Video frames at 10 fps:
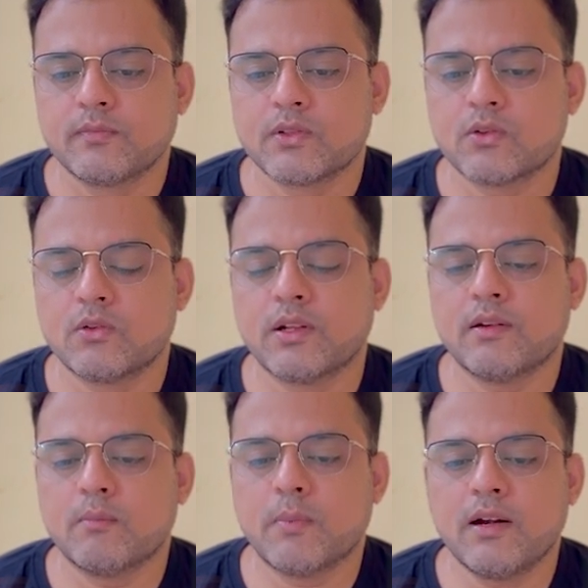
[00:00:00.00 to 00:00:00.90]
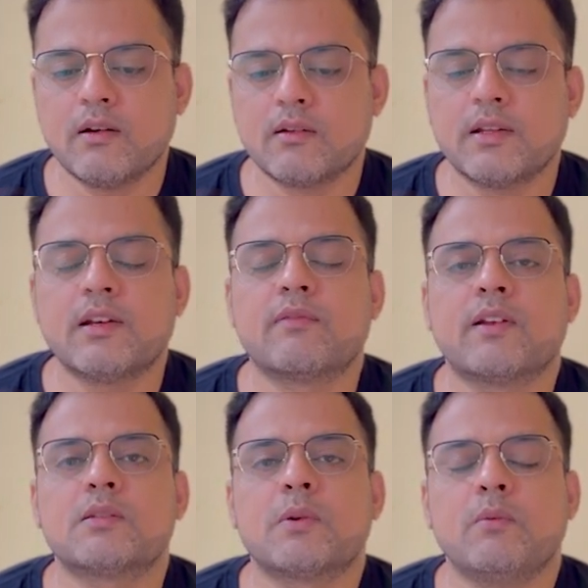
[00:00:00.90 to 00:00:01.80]
So but the
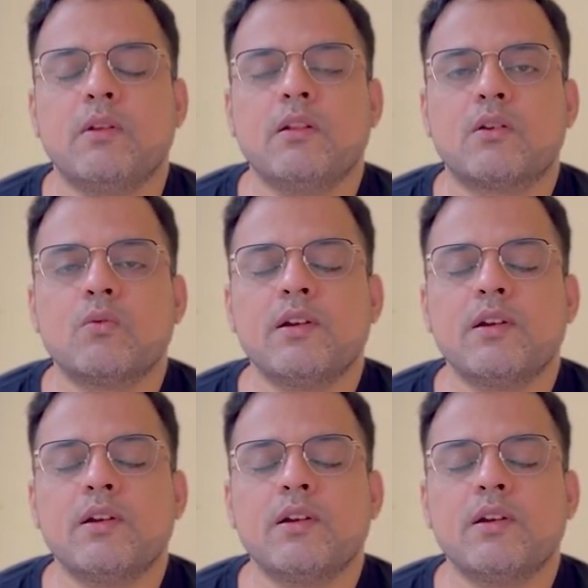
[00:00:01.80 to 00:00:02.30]
difference between the two